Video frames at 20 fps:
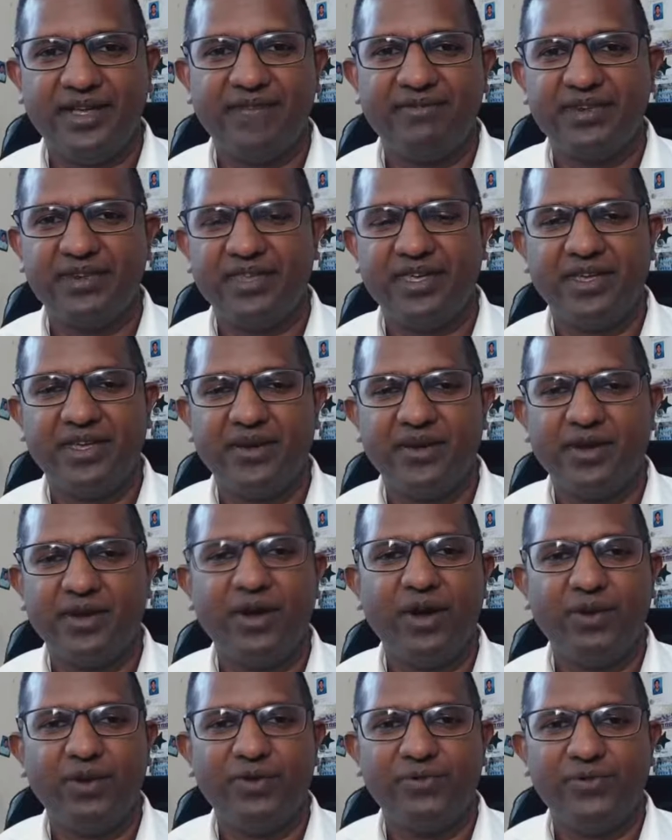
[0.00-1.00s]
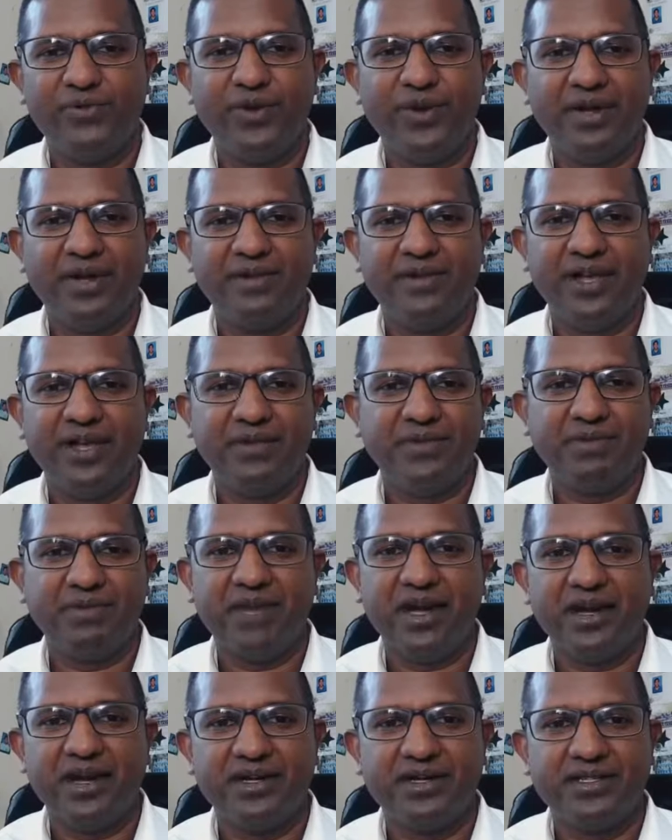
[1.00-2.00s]
Everything you can hope for have helped the
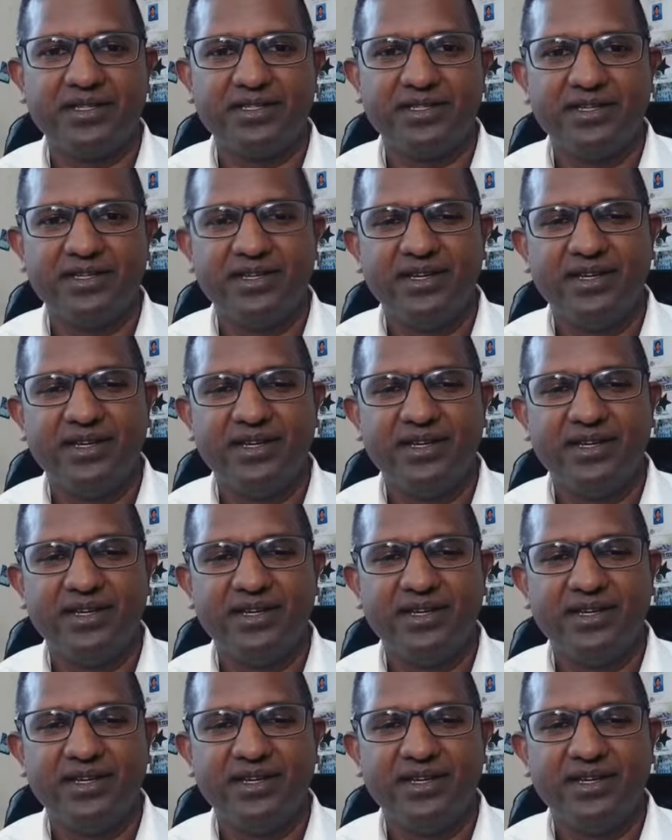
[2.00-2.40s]
markets.